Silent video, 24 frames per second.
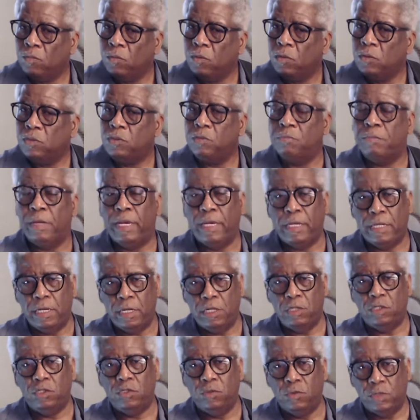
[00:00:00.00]
to make it
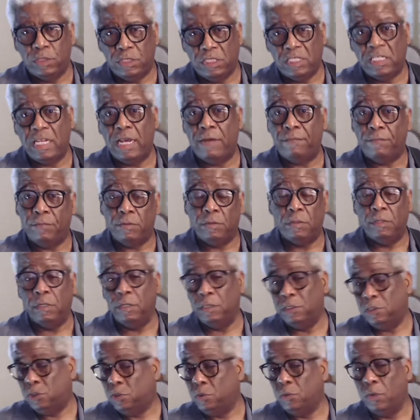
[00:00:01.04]
into a seven,
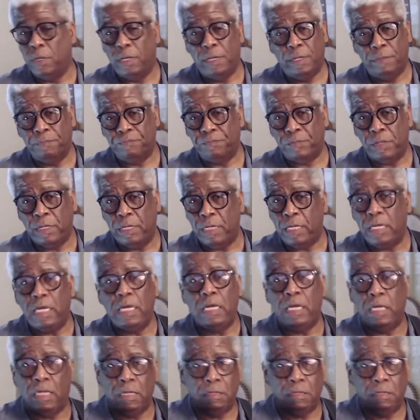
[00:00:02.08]
into an E.